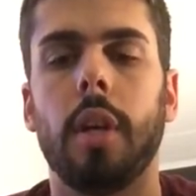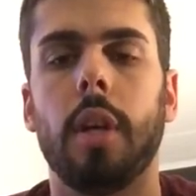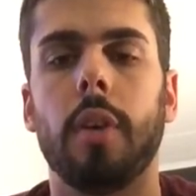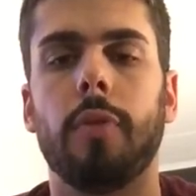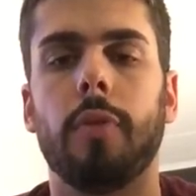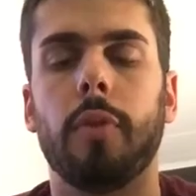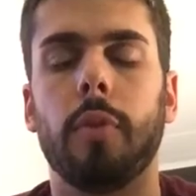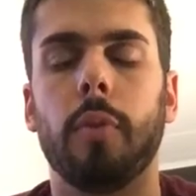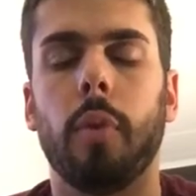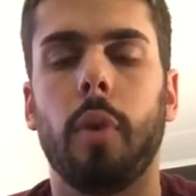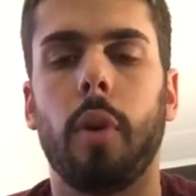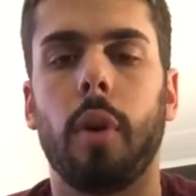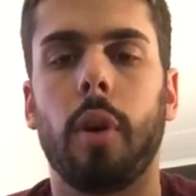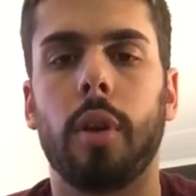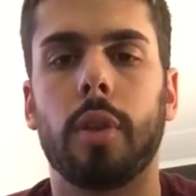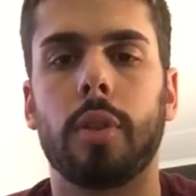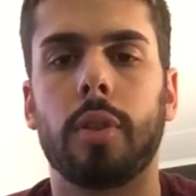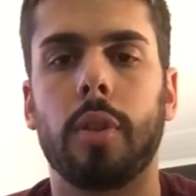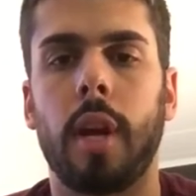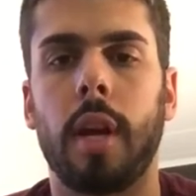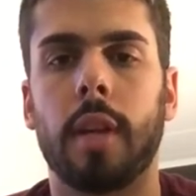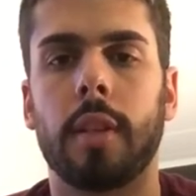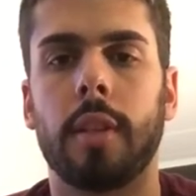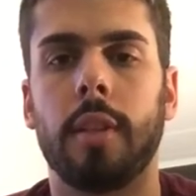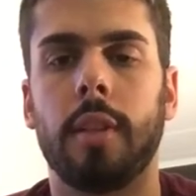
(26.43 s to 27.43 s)
if you are
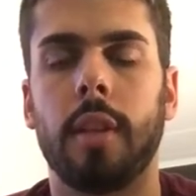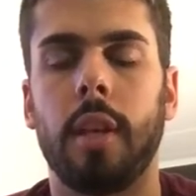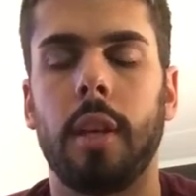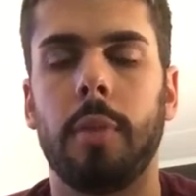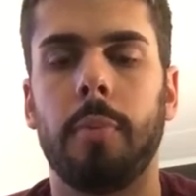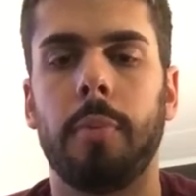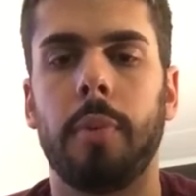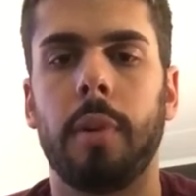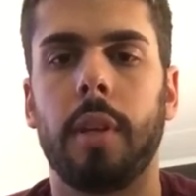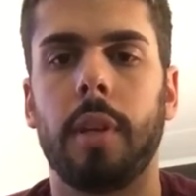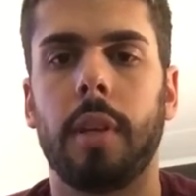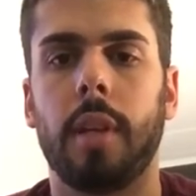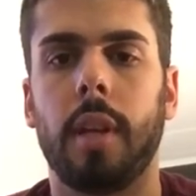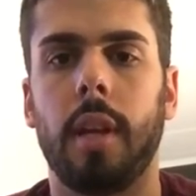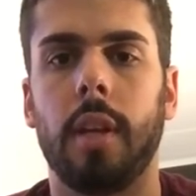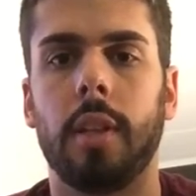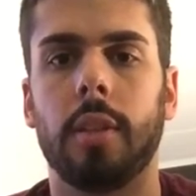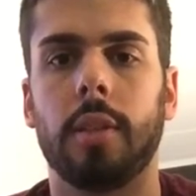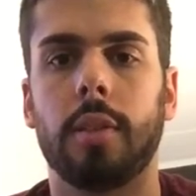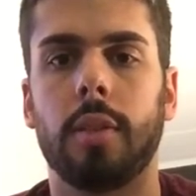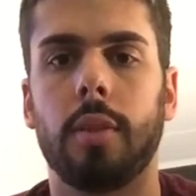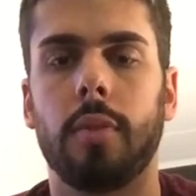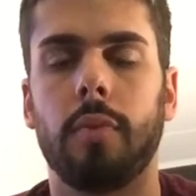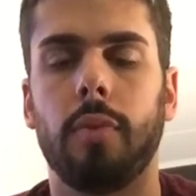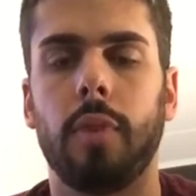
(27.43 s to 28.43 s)
attracted to anybody,
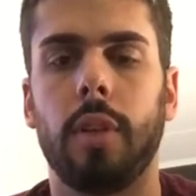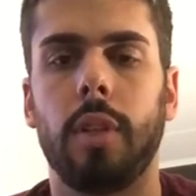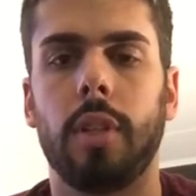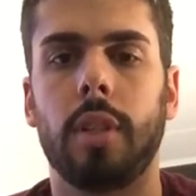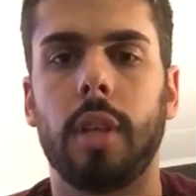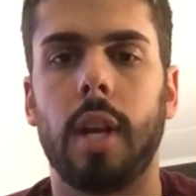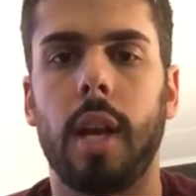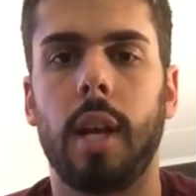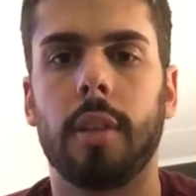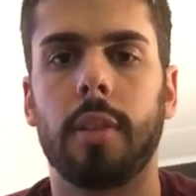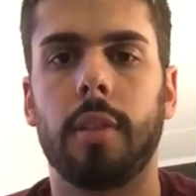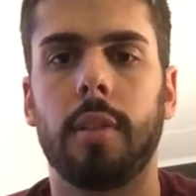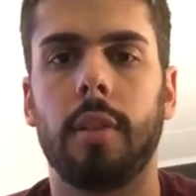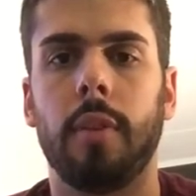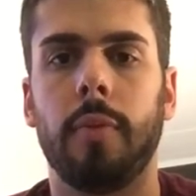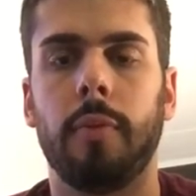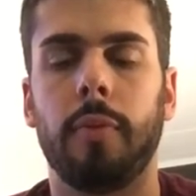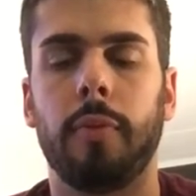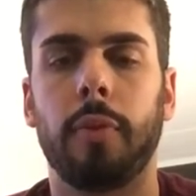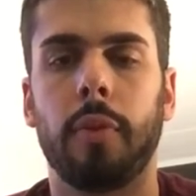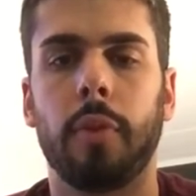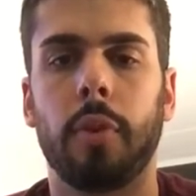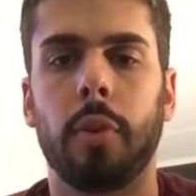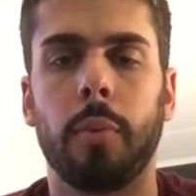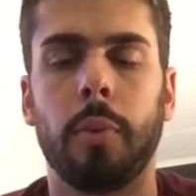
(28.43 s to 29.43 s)
Cancer, reach out to them,
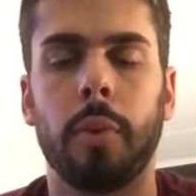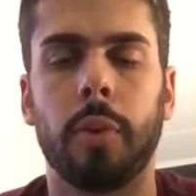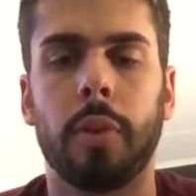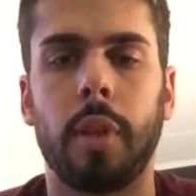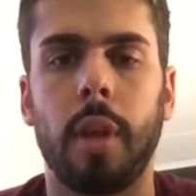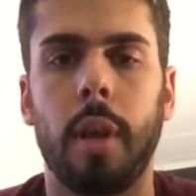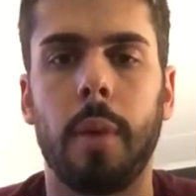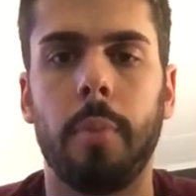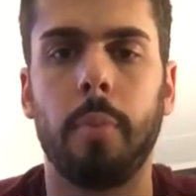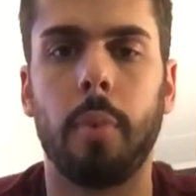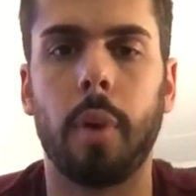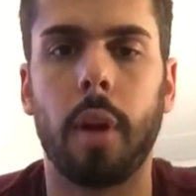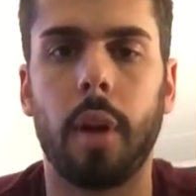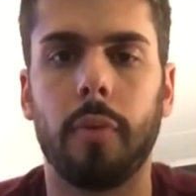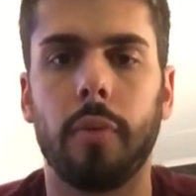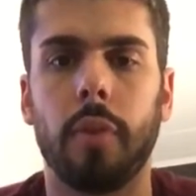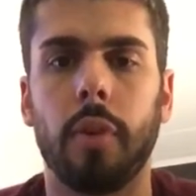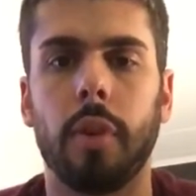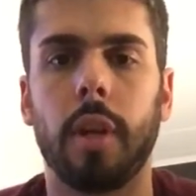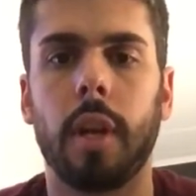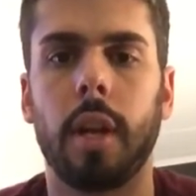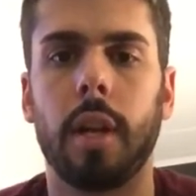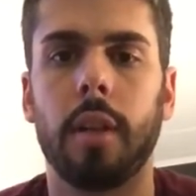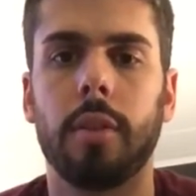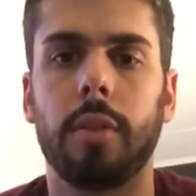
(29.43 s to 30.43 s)
flirt with them, whatever
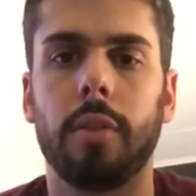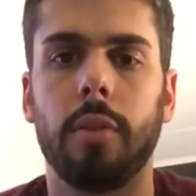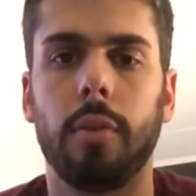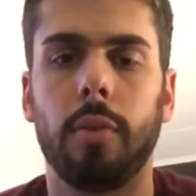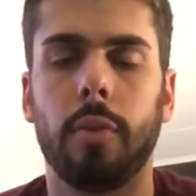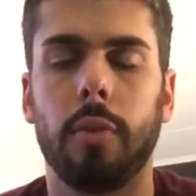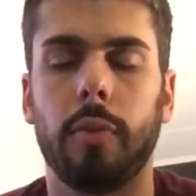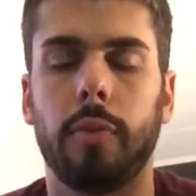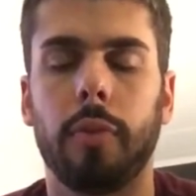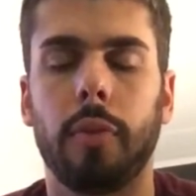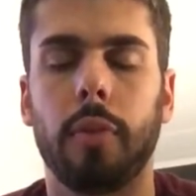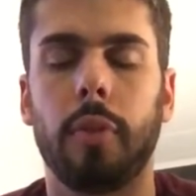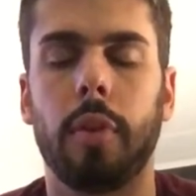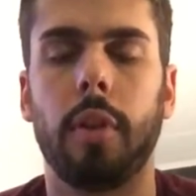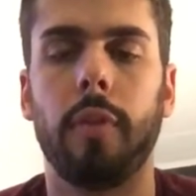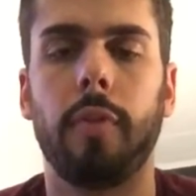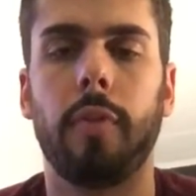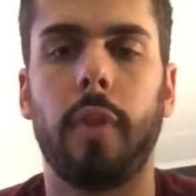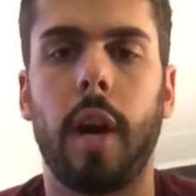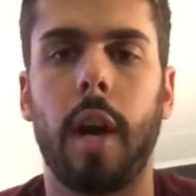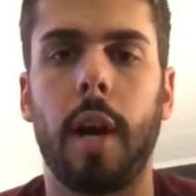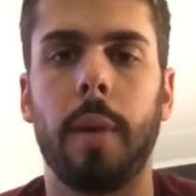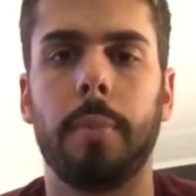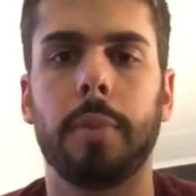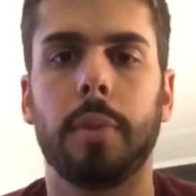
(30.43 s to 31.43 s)
you got to do. The flirty
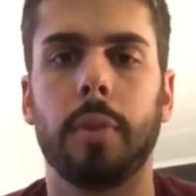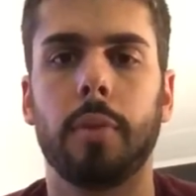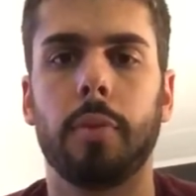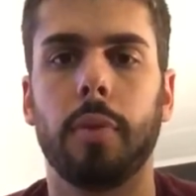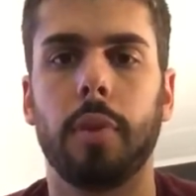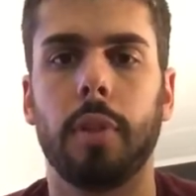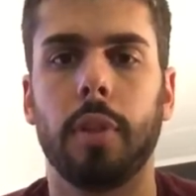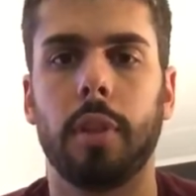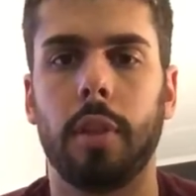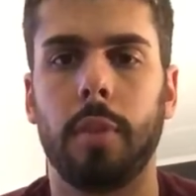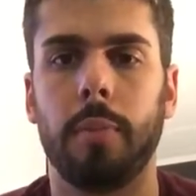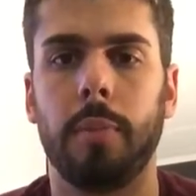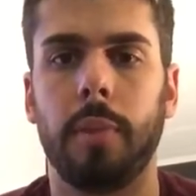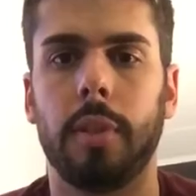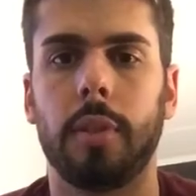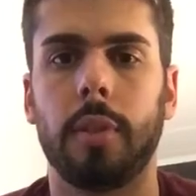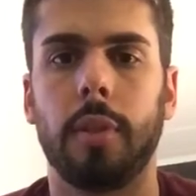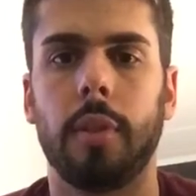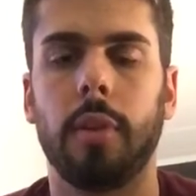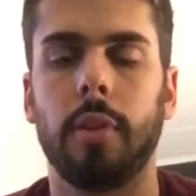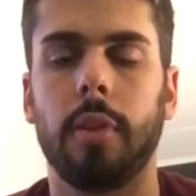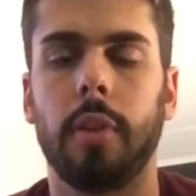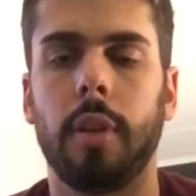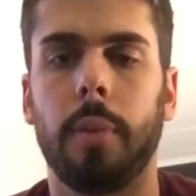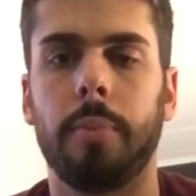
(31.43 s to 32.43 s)
vibes are really going to be
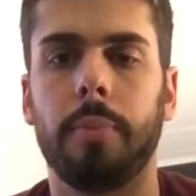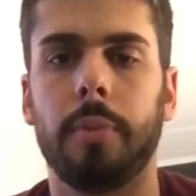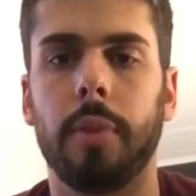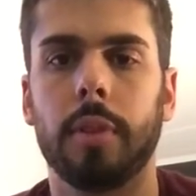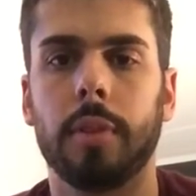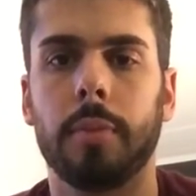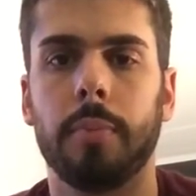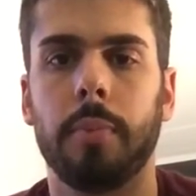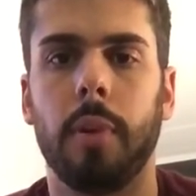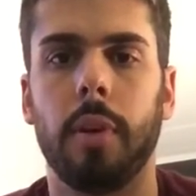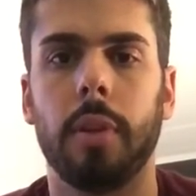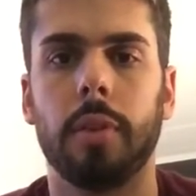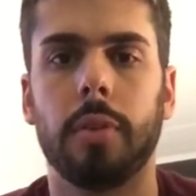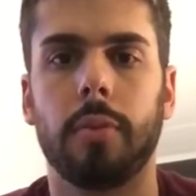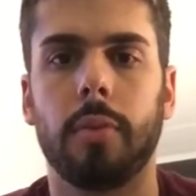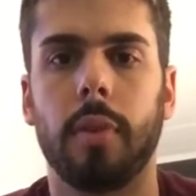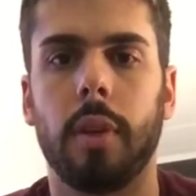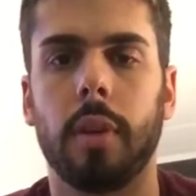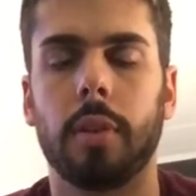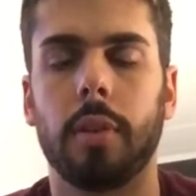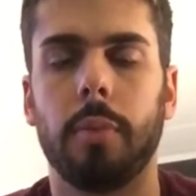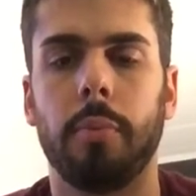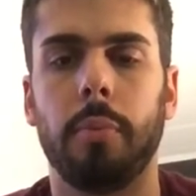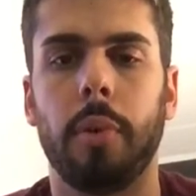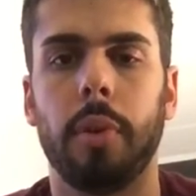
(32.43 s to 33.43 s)
turned up this month
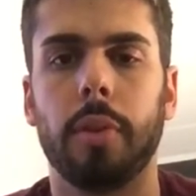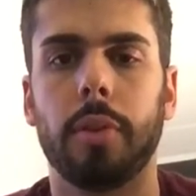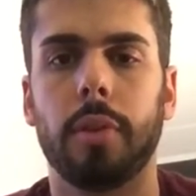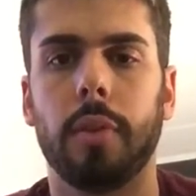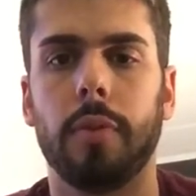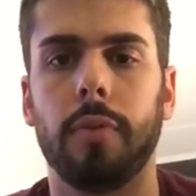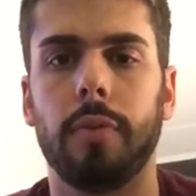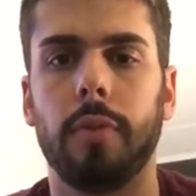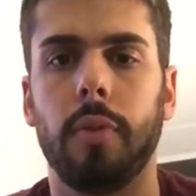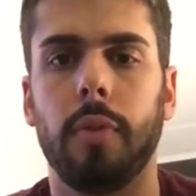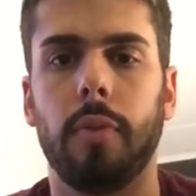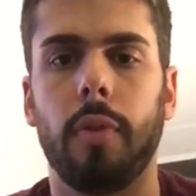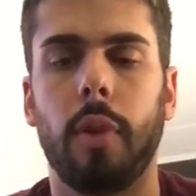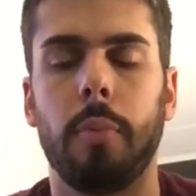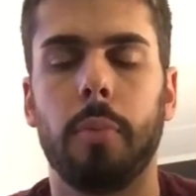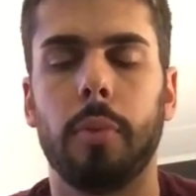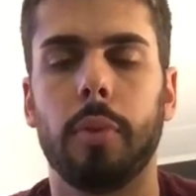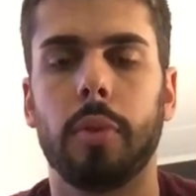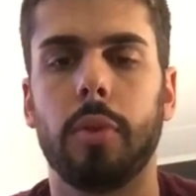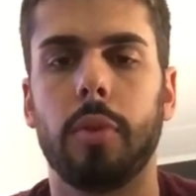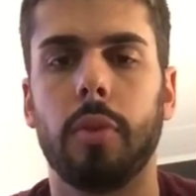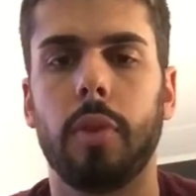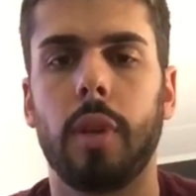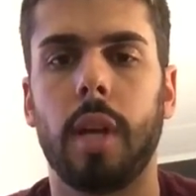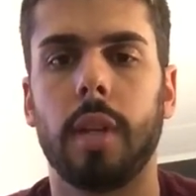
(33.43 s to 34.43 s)
throughout the month of
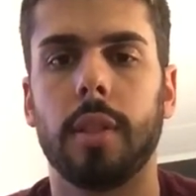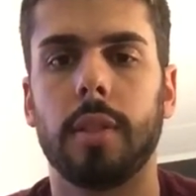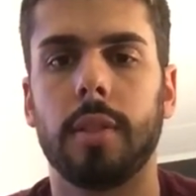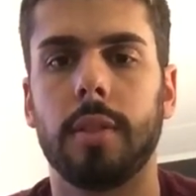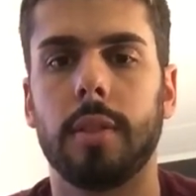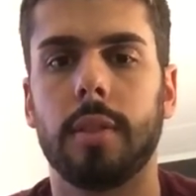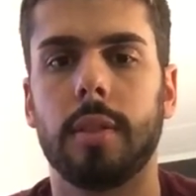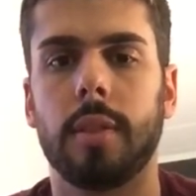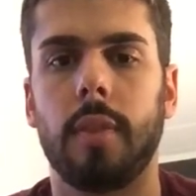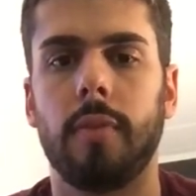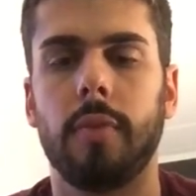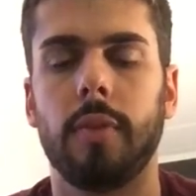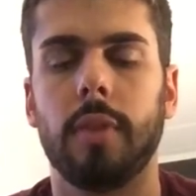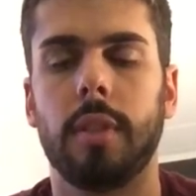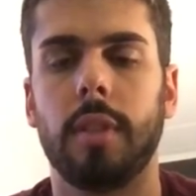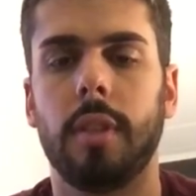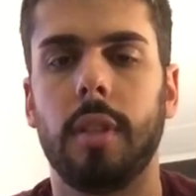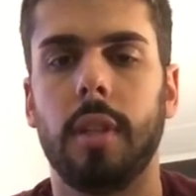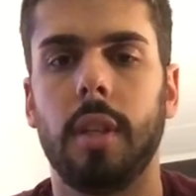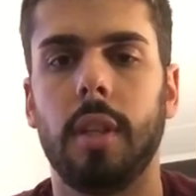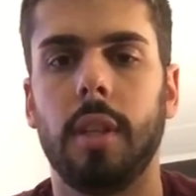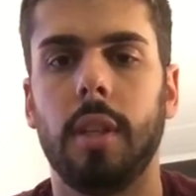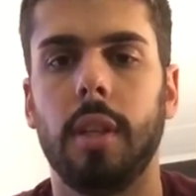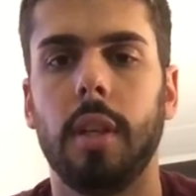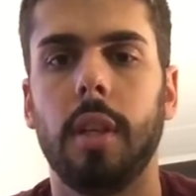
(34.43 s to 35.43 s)
November
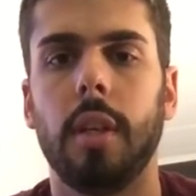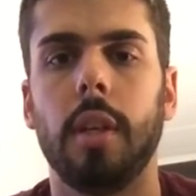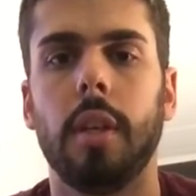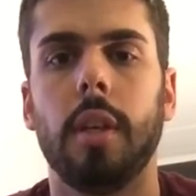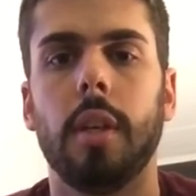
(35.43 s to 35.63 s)
2017.